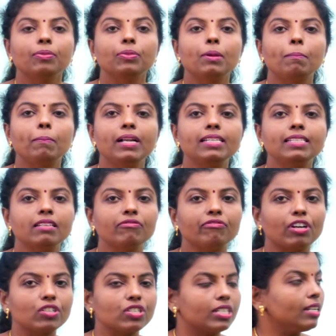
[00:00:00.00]
the built-in
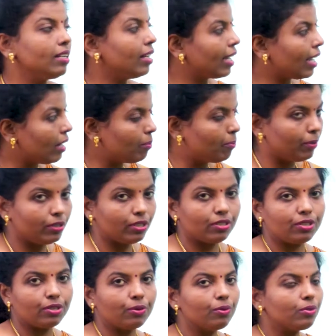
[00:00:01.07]
function input
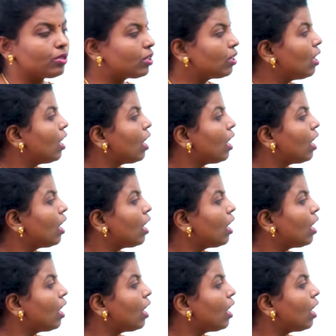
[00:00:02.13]
is used.